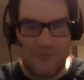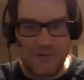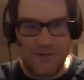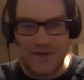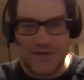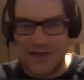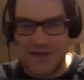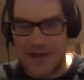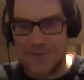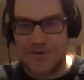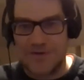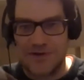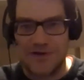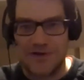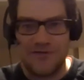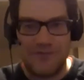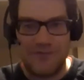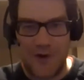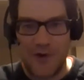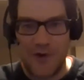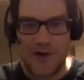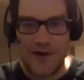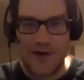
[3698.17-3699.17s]
same sort of
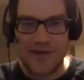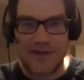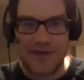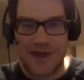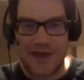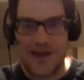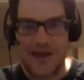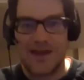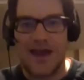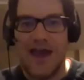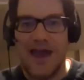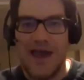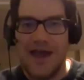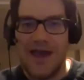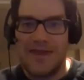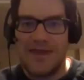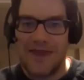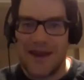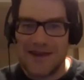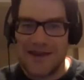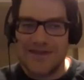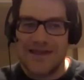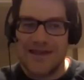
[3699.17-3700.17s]
voting thing,
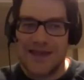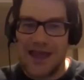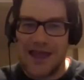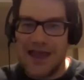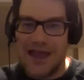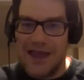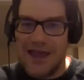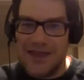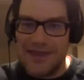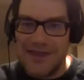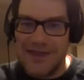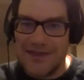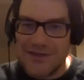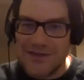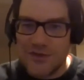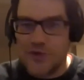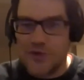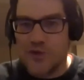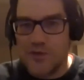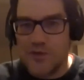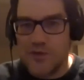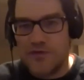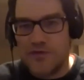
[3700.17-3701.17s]
then it's like this
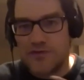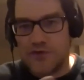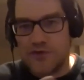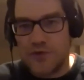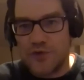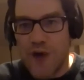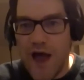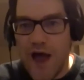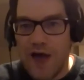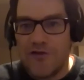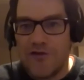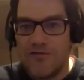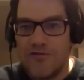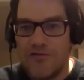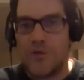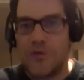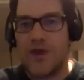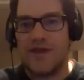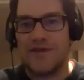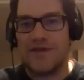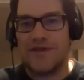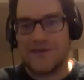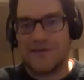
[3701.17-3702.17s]
group of 12
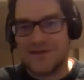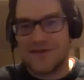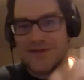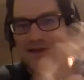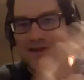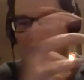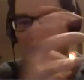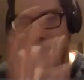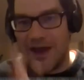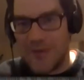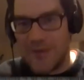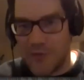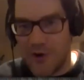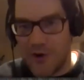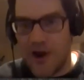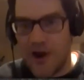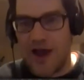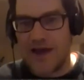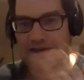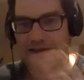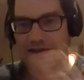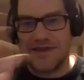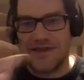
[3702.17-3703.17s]
wins a
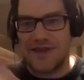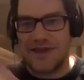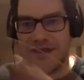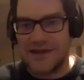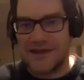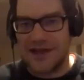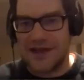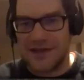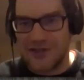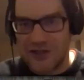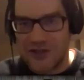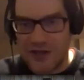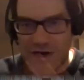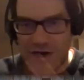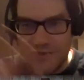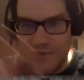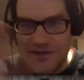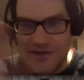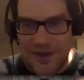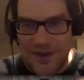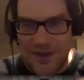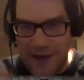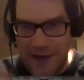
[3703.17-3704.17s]
prize and then gets
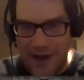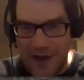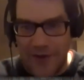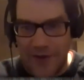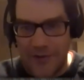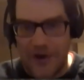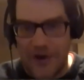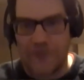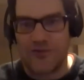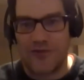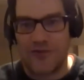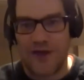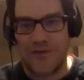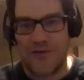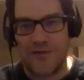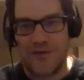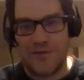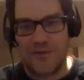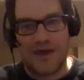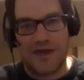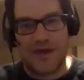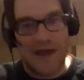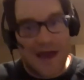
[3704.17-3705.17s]
shared somehow, whatever that
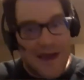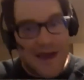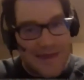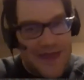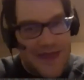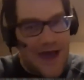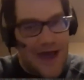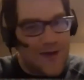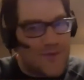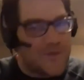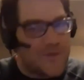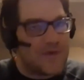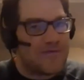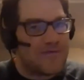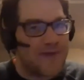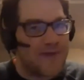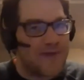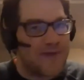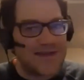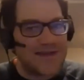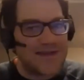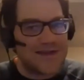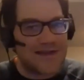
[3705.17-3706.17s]
would be. That would be
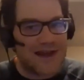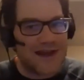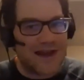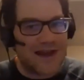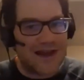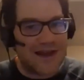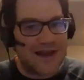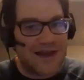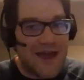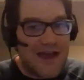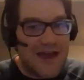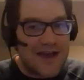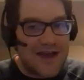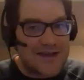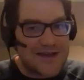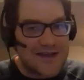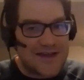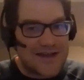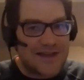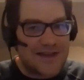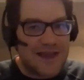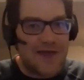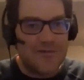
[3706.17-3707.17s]
fascinating, because
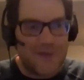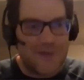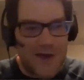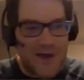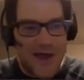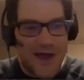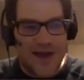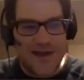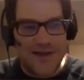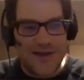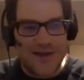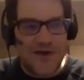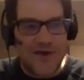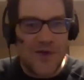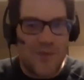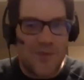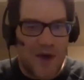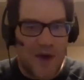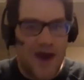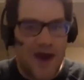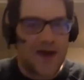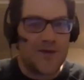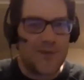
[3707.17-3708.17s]
I love the idea of
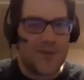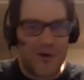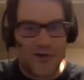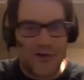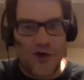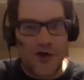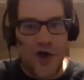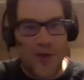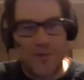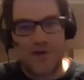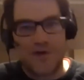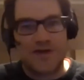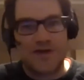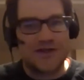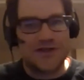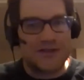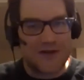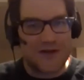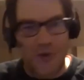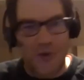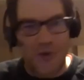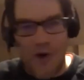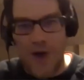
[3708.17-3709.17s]
combining both
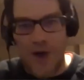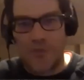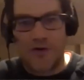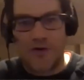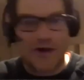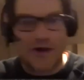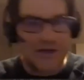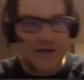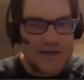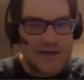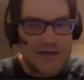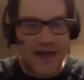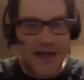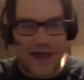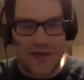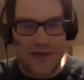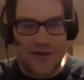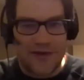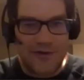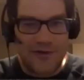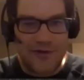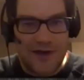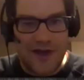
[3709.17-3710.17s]
competition and cooperation
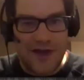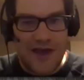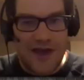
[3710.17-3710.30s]
together